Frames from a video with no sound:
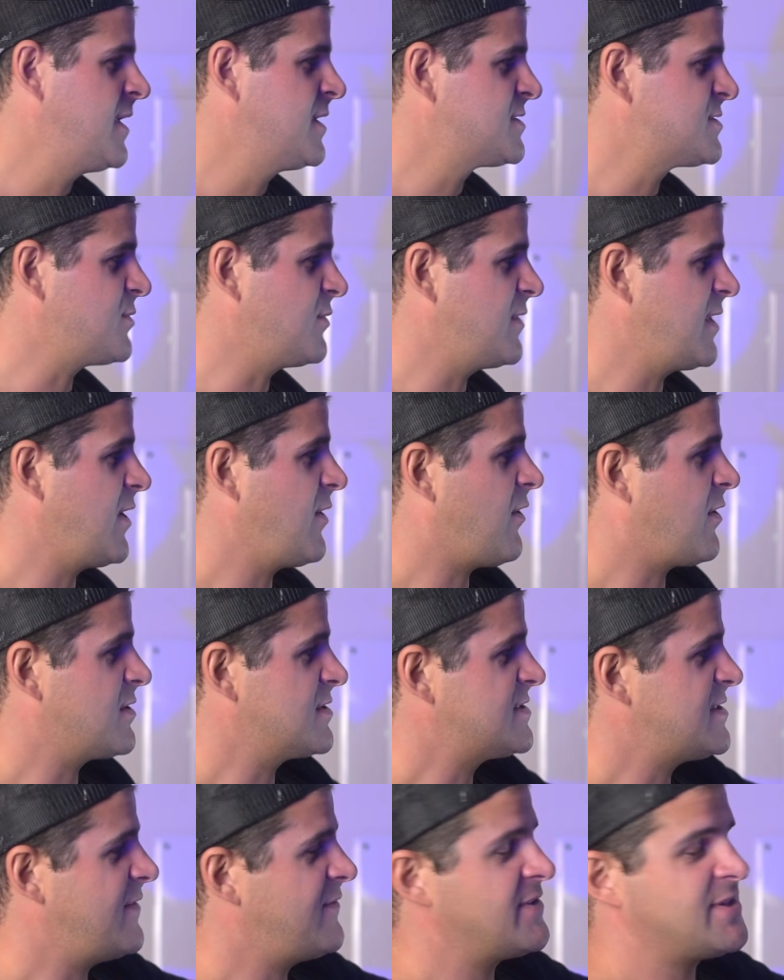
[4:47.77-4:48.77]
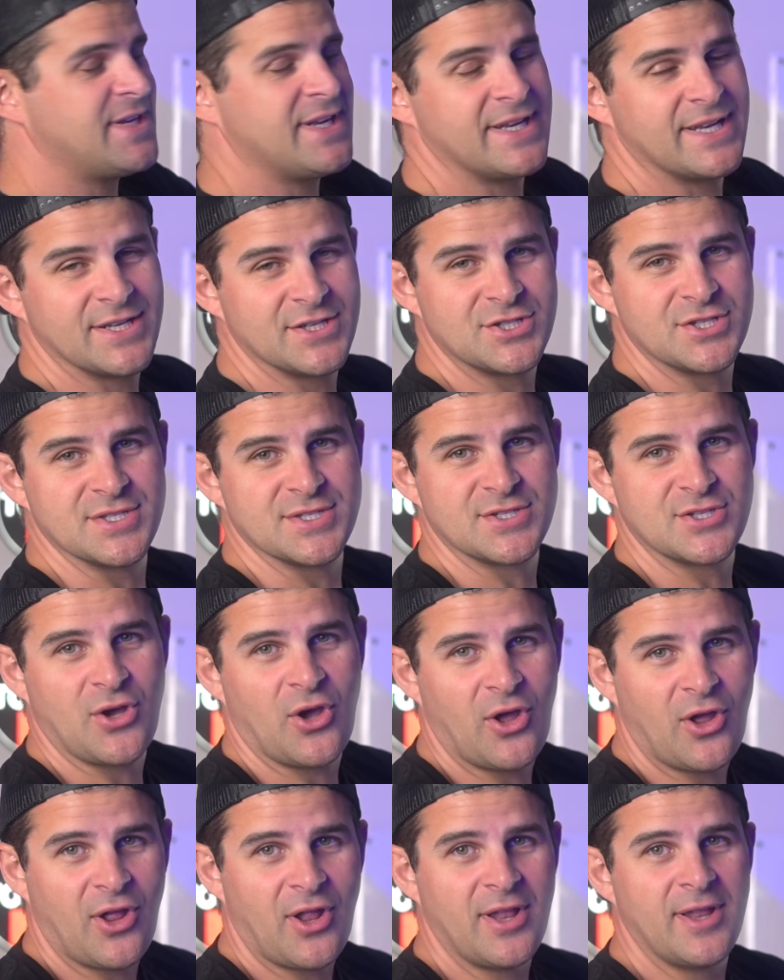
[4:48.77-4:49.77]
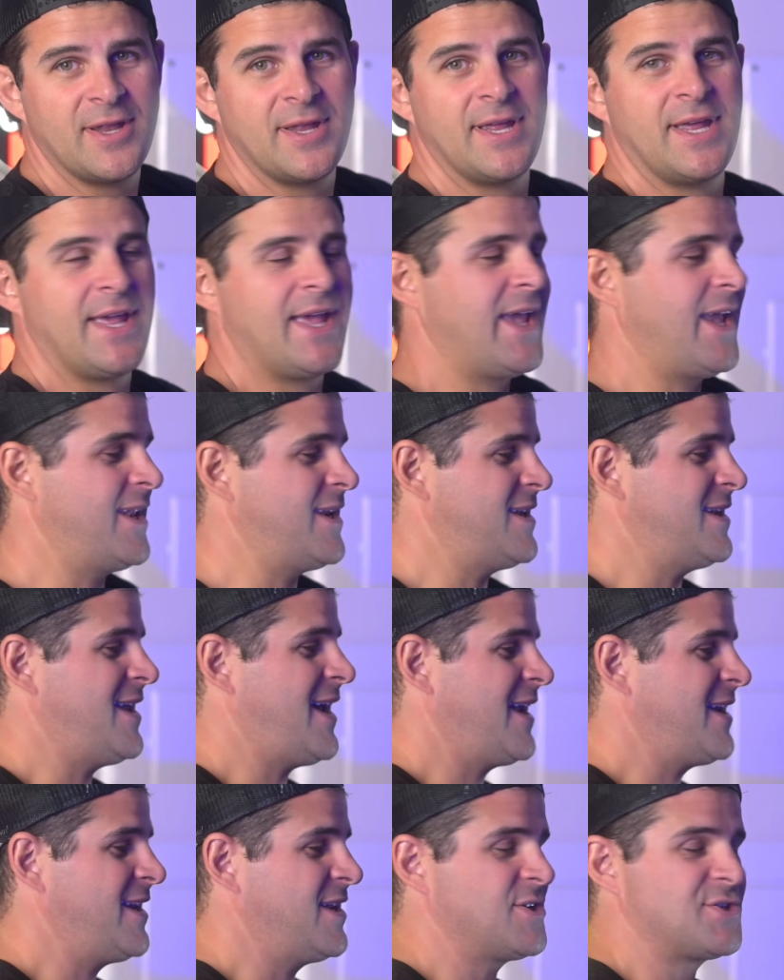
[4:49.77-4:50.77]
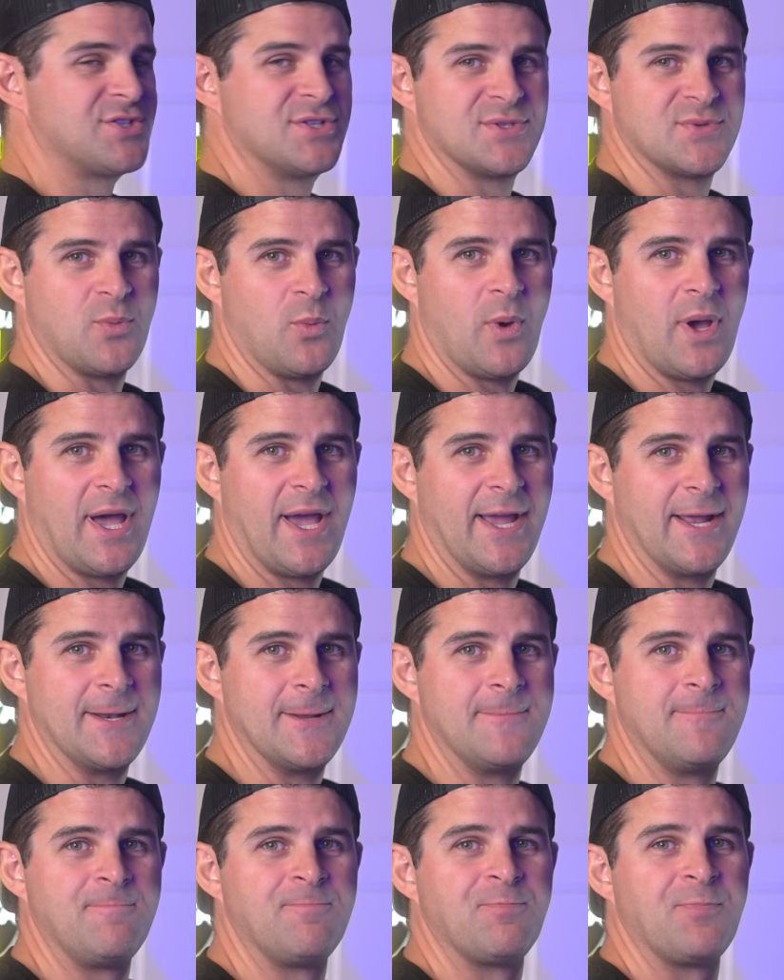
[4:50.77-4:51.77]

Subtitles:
So they are 17 inches tall and 9 inches wide.